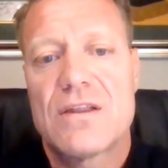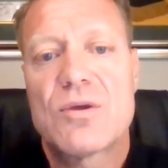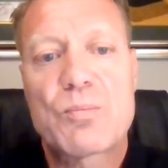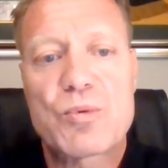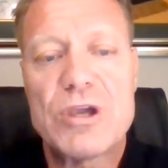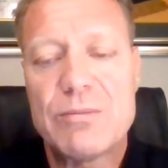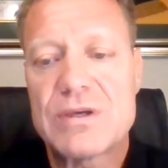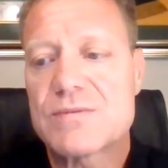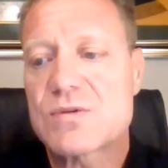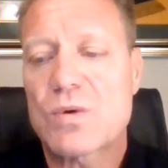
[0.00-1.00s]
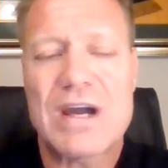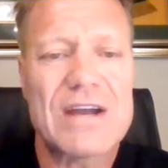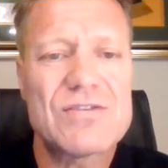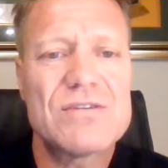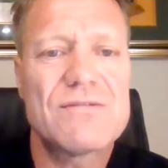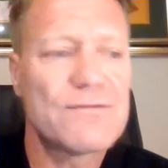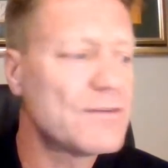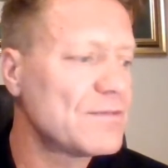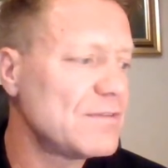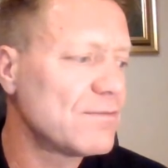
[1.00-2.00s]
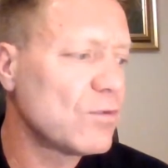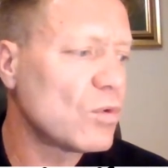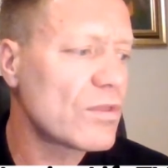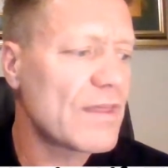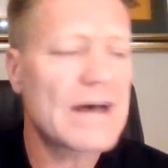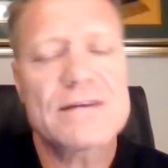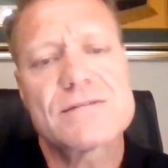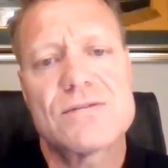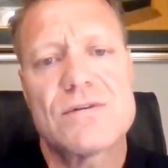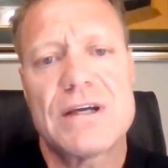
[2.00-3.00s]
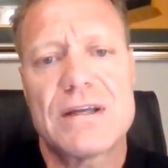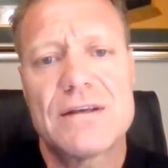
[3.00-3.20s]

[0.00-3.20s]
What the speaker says: The premiums were 154,000 Rand.